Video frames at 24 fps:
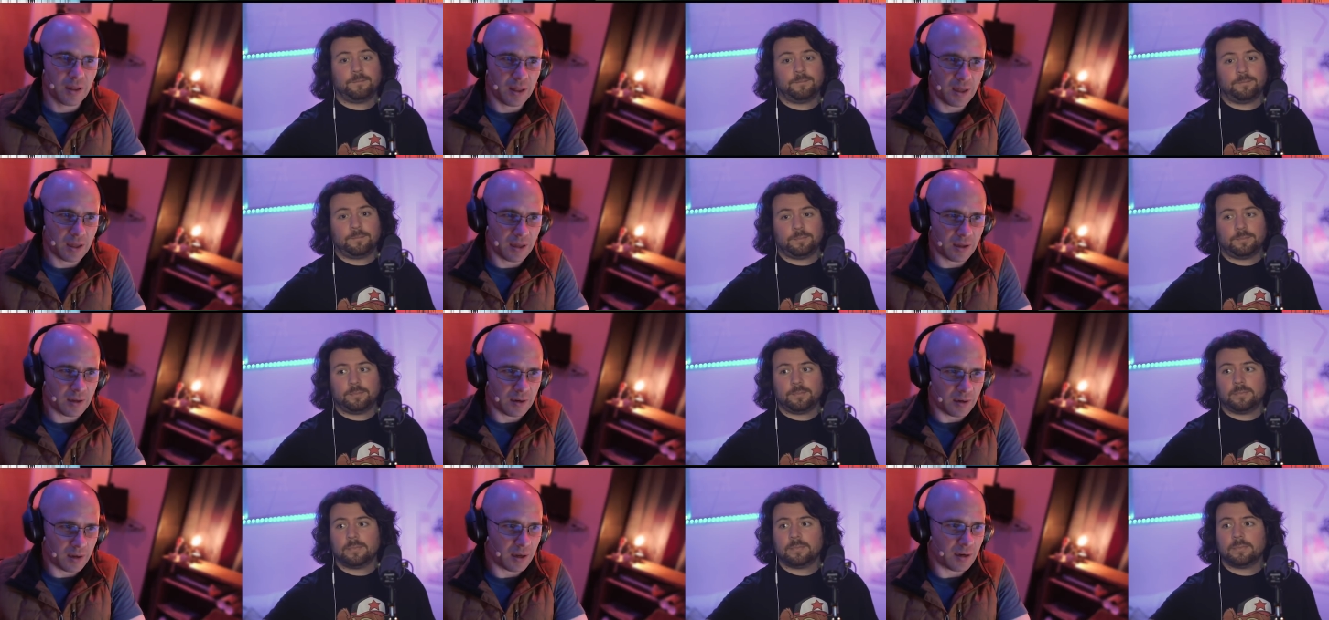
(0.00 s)

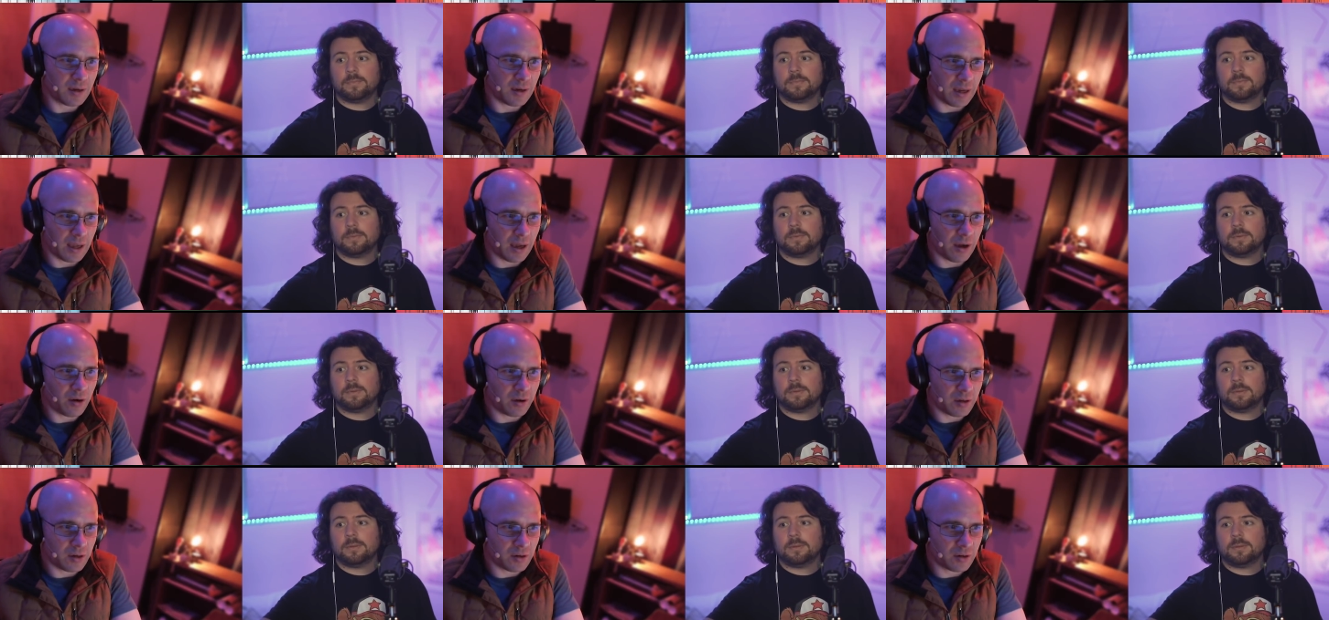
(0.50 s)
Speaker 1: and and
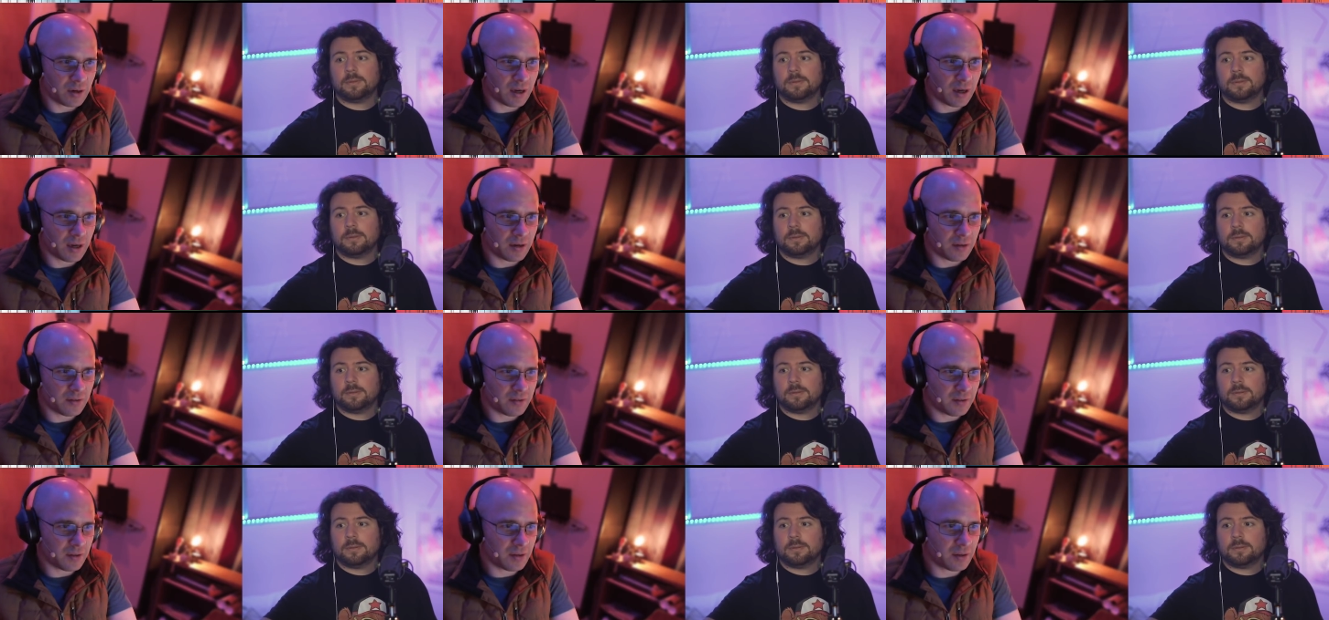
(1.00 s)
now you're
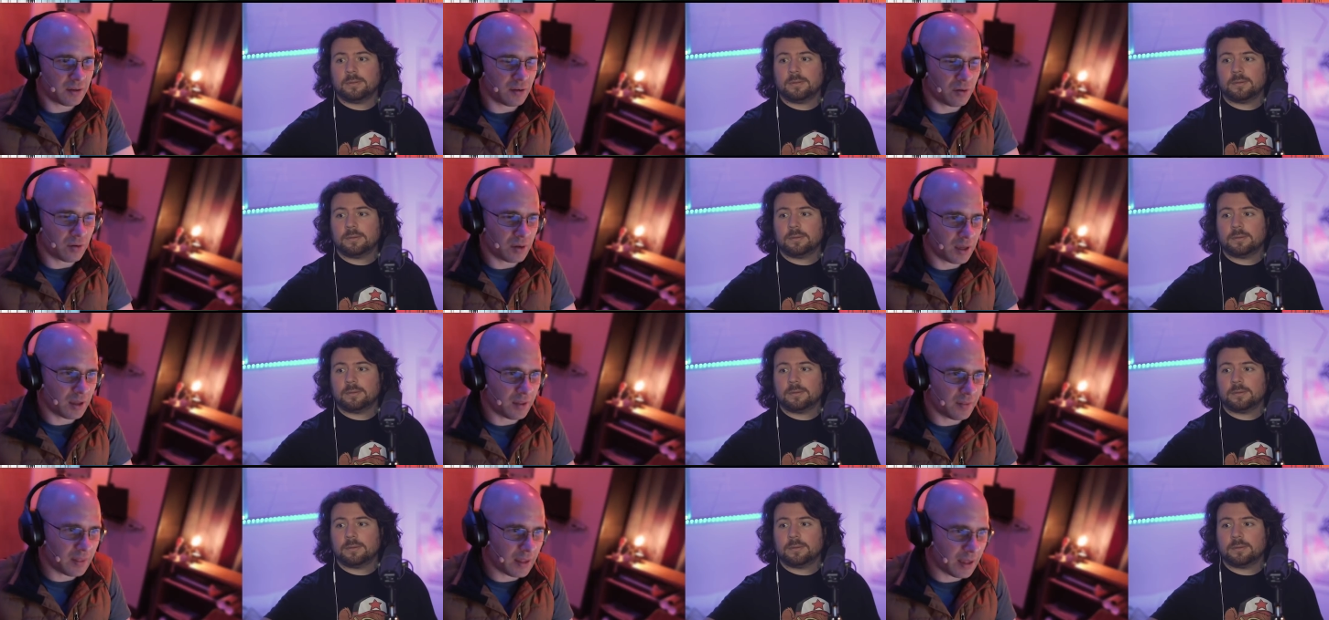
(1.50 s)
kind of seeing
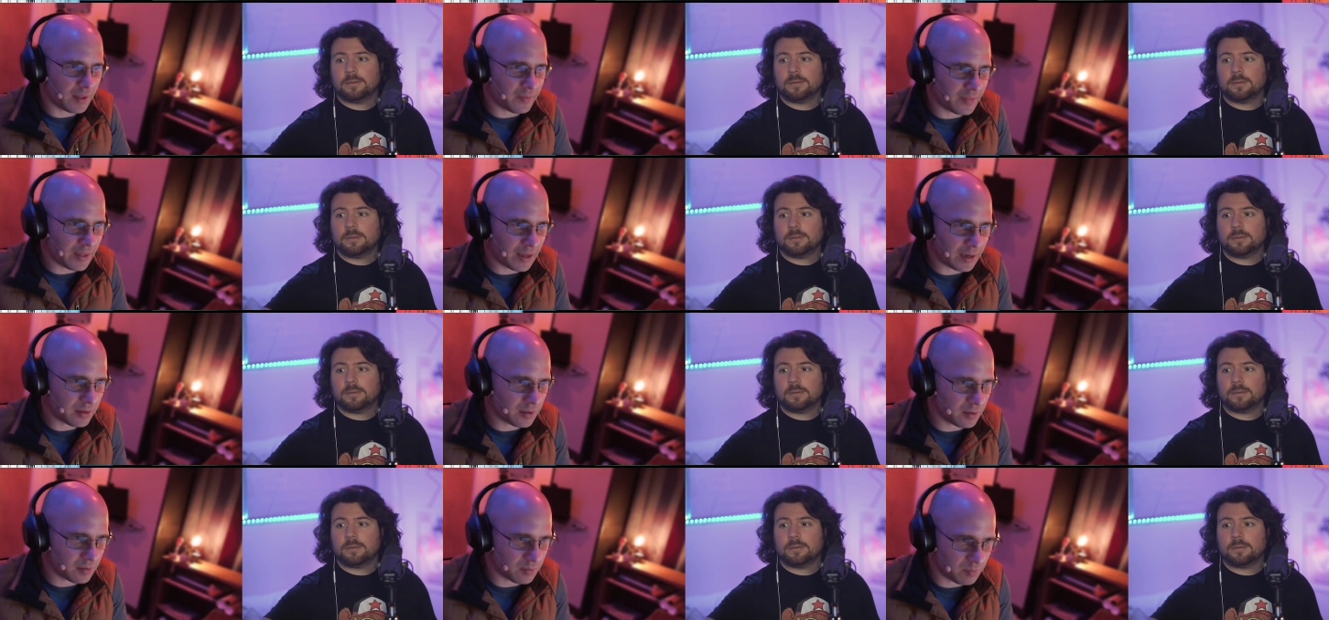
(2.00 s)
okay that
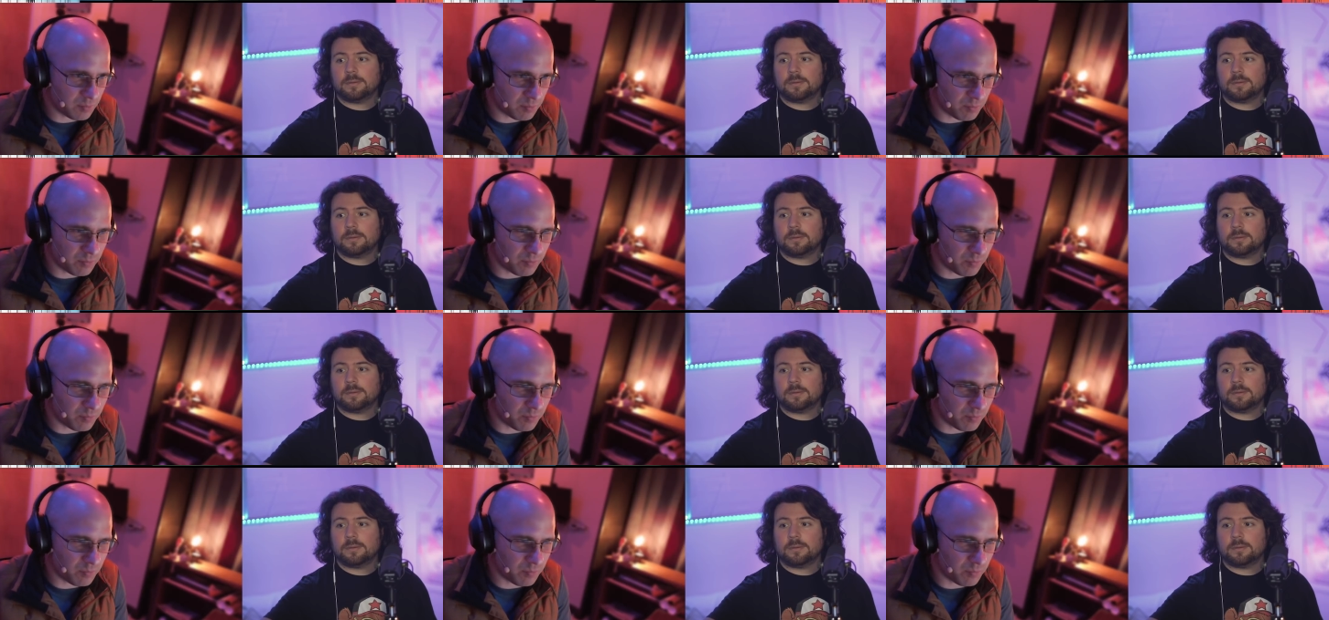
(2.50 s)
that could